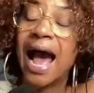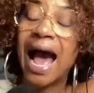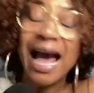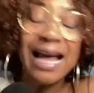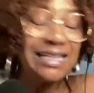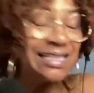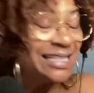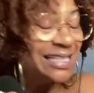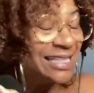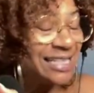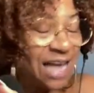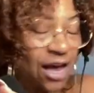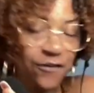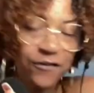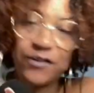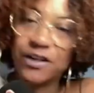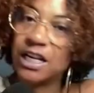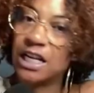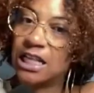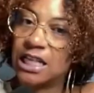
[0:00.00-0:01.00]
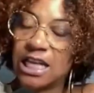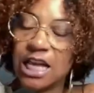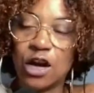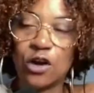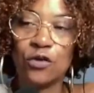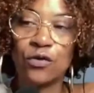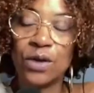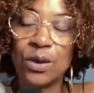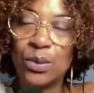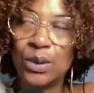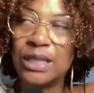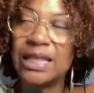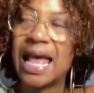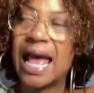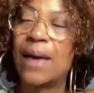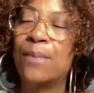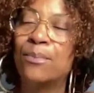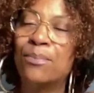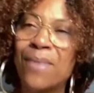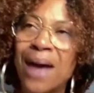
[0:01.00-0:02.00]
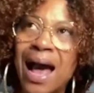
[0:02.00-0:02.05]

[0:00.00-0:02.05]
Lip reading: I definitely agree with that.